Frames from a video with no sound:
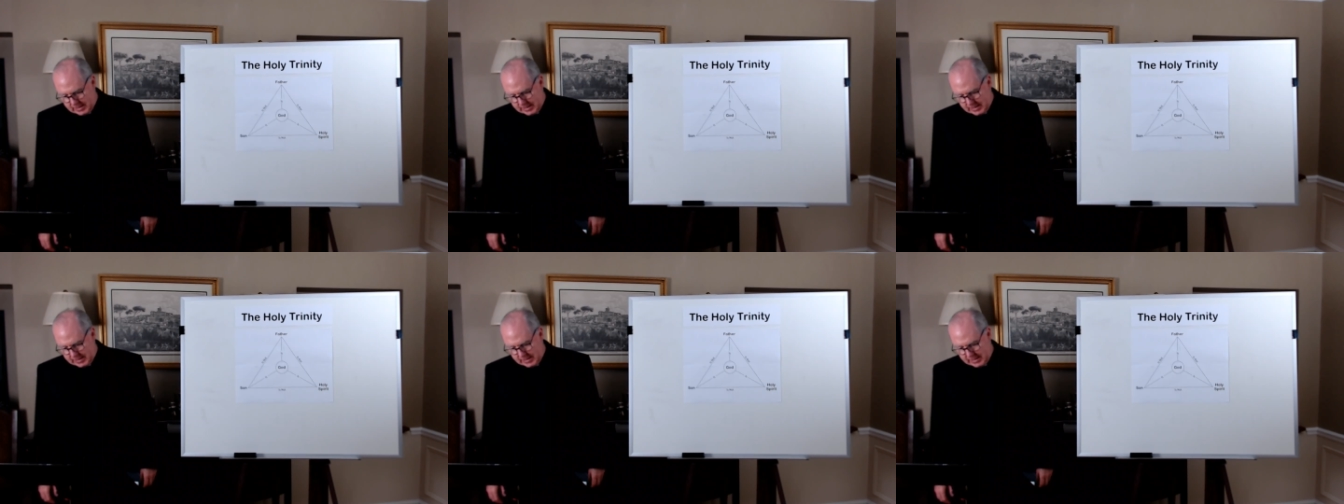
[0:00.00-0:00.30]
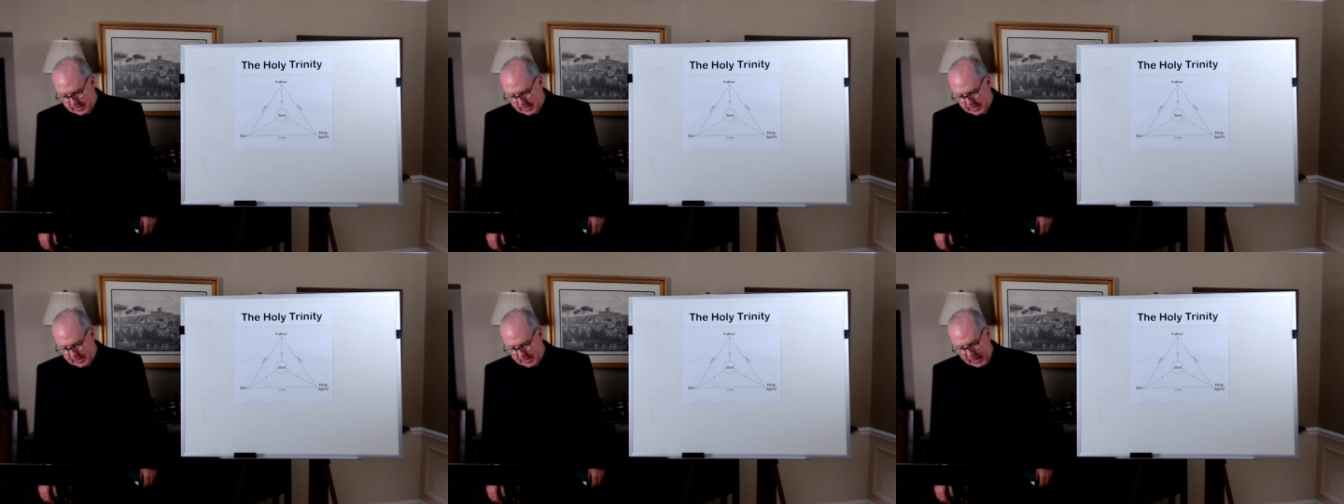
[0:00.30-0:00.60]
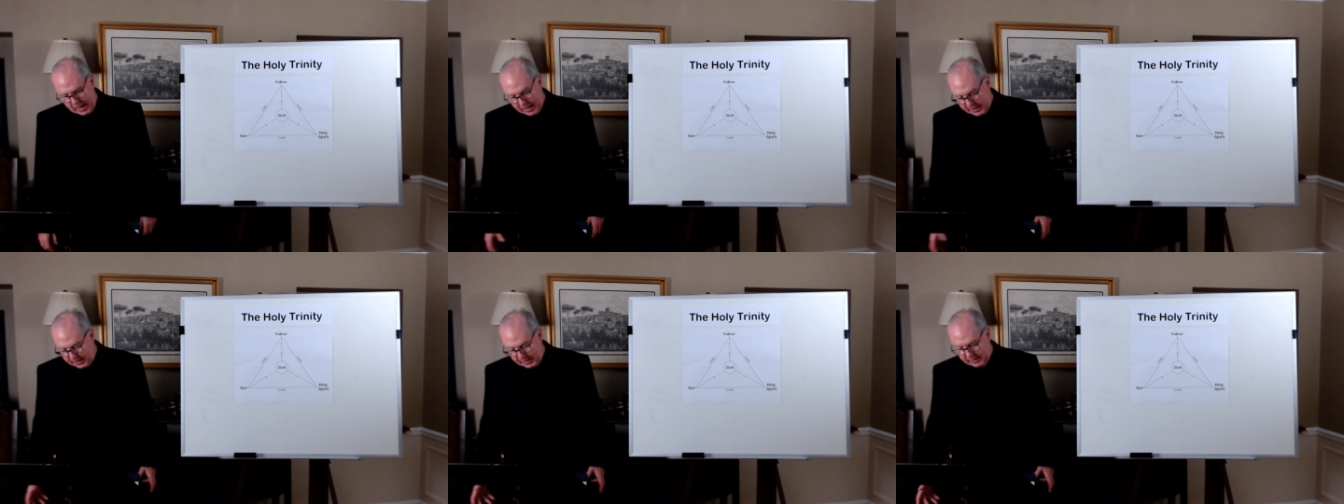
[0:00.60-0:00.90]
uh,
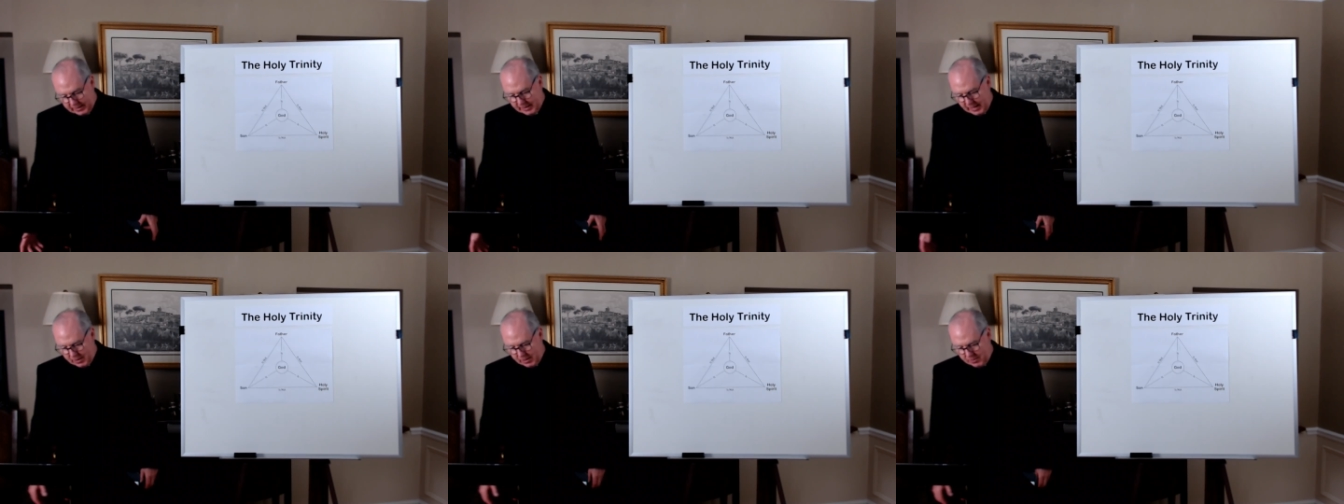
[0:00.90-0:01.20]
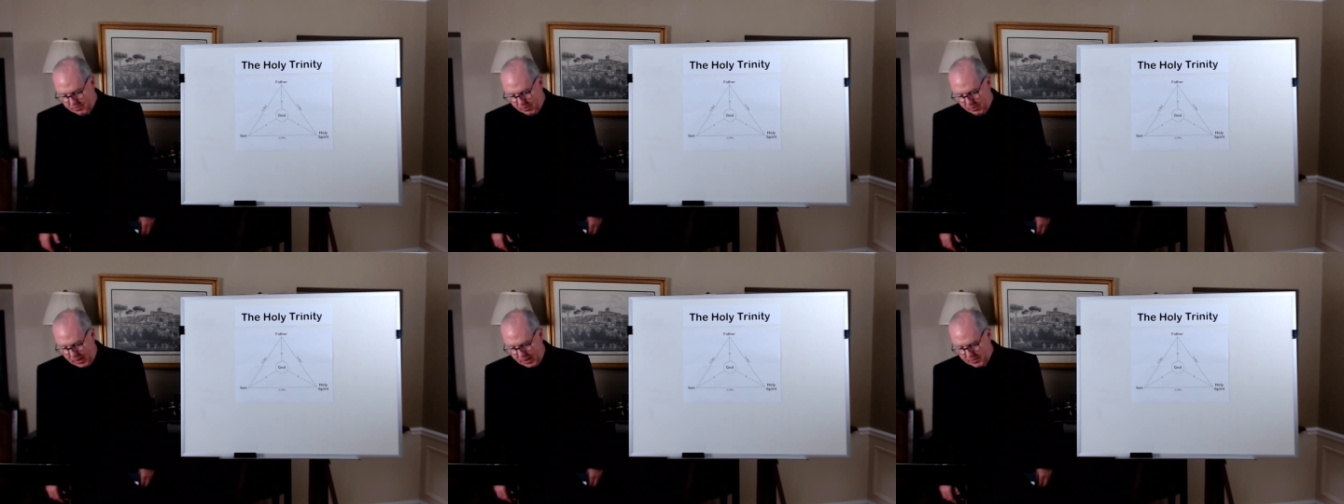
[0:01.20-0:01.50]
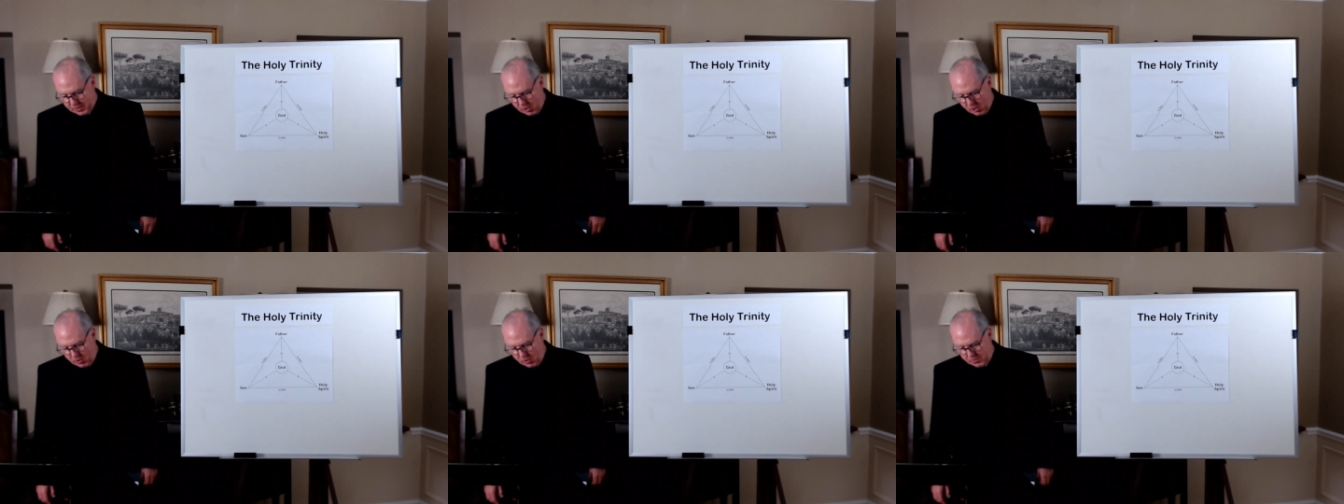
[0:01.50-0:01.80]
I think that can
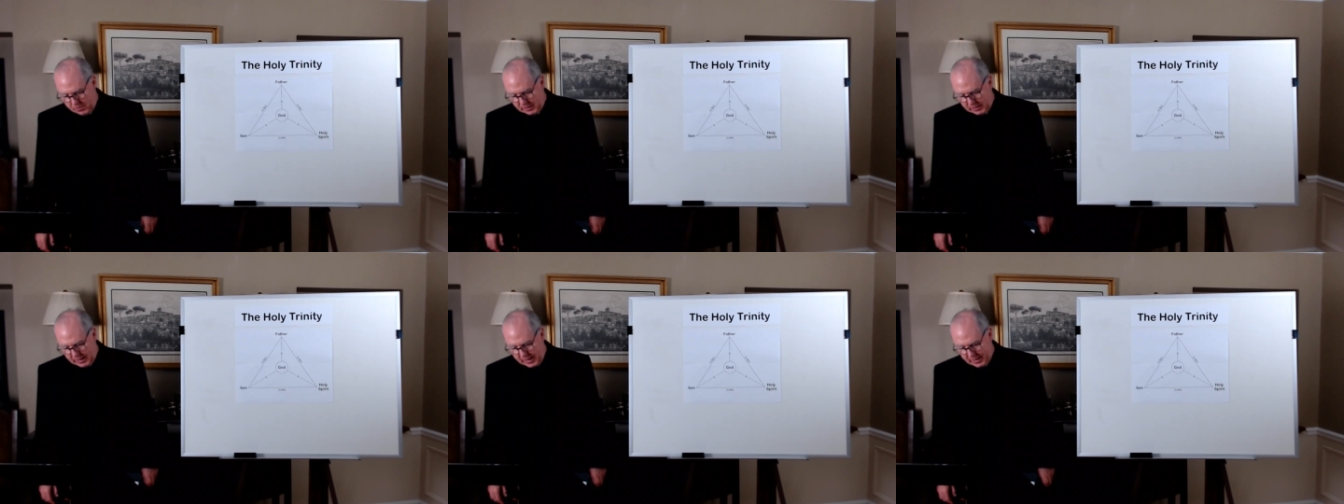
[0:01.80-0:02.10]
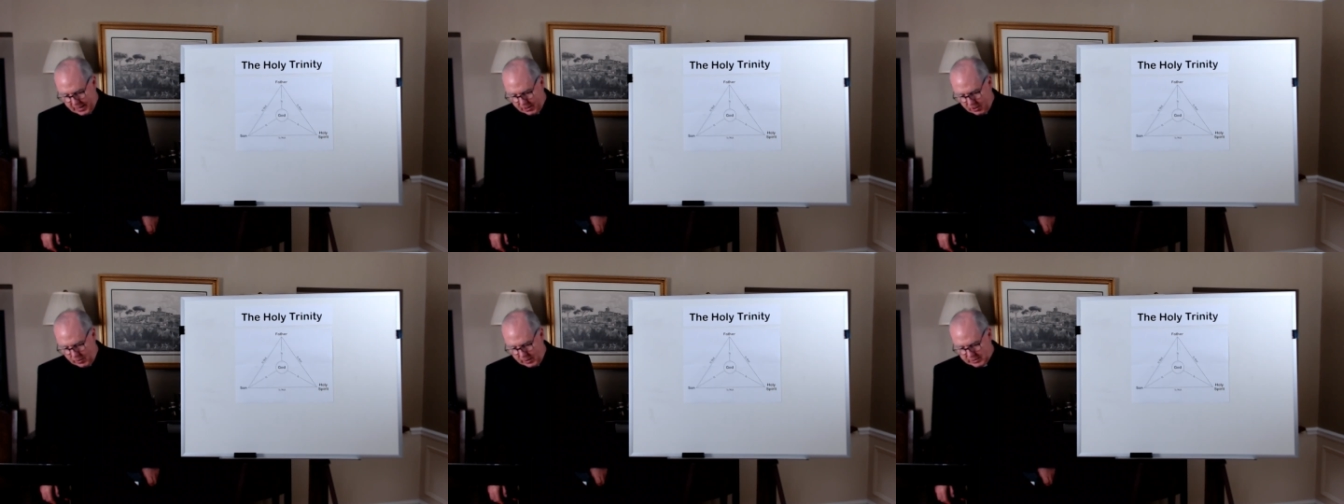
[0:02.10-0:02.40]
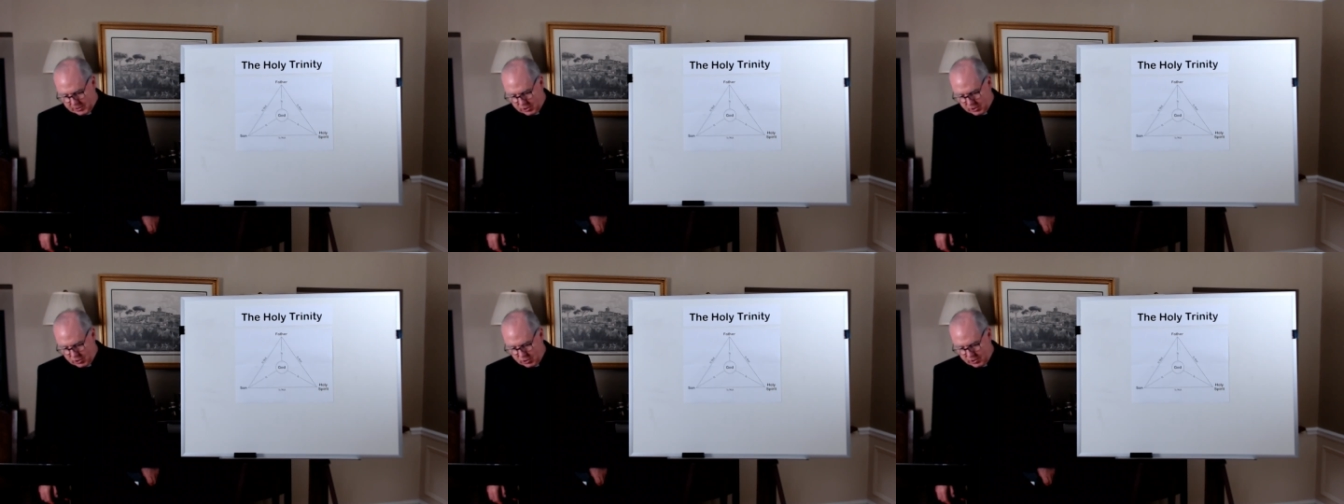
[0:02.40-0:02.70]
probably open a lot of
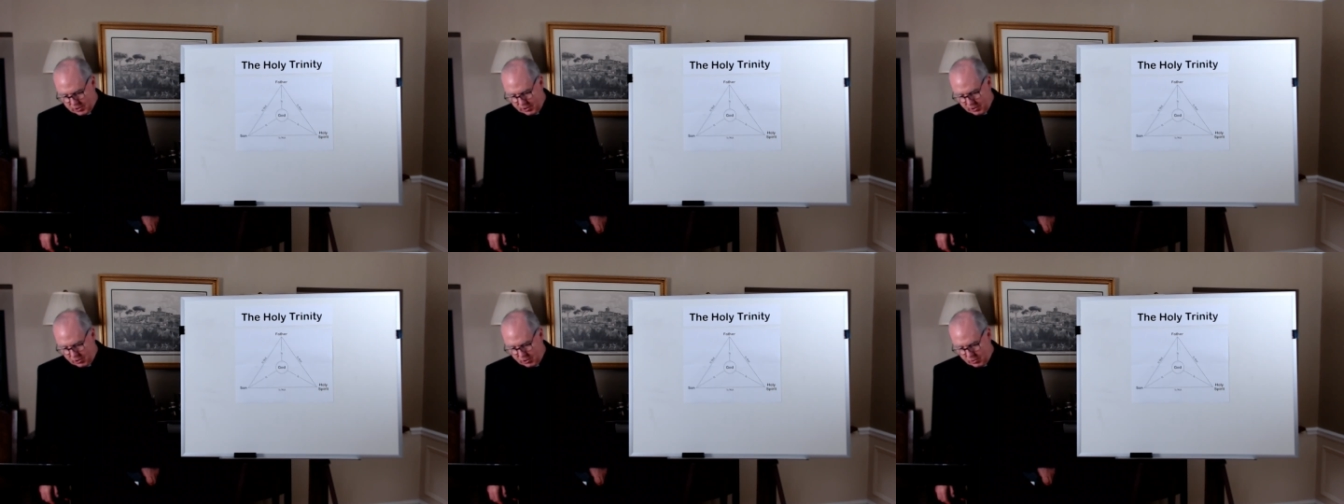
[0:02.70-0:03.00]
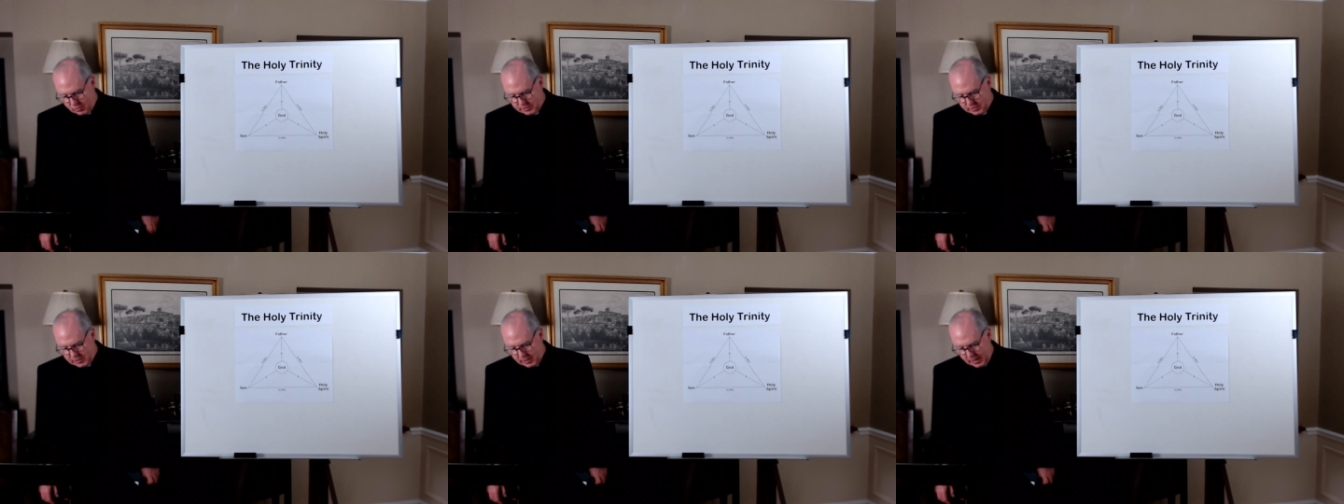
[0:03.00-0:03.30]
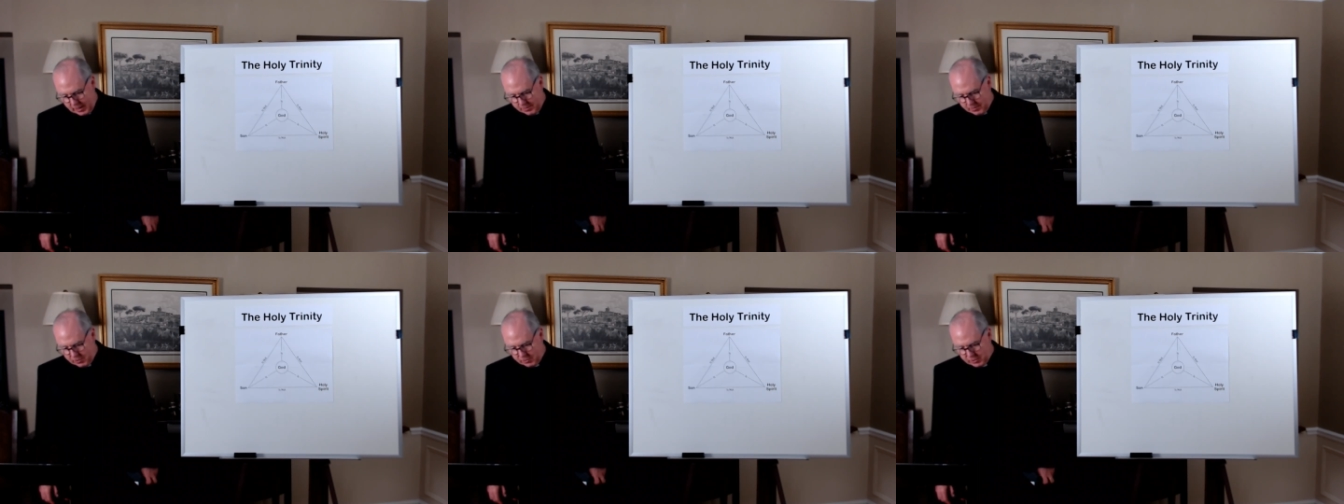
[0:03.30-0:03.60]
questions to you as
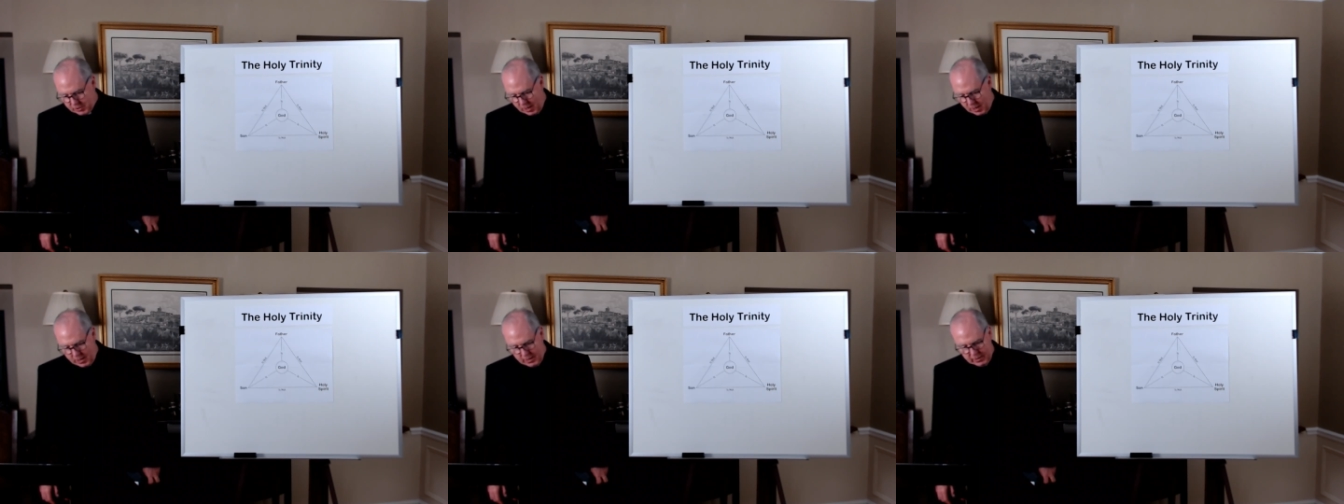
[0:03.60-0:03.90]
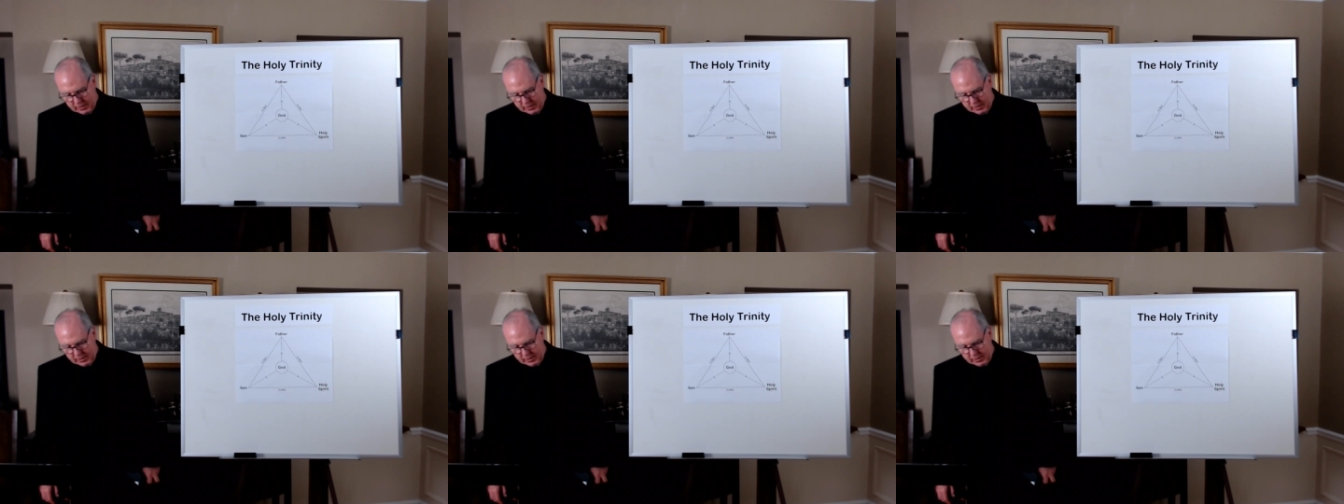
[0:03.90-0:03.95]
time goes on.